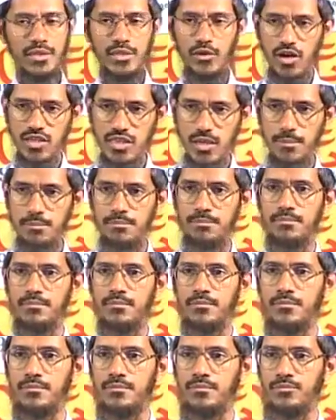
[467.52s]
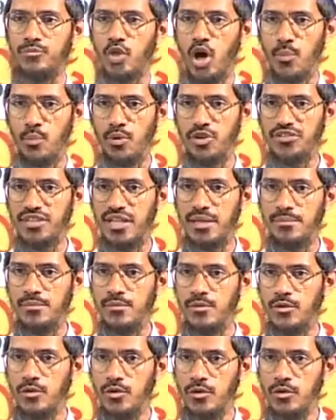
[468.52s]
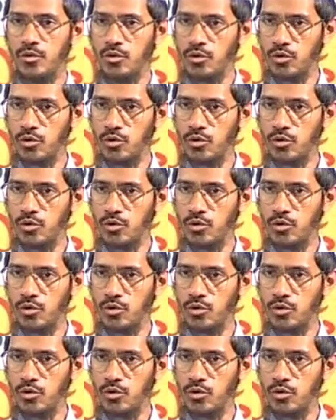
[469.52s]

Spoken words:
There was a non-Muslim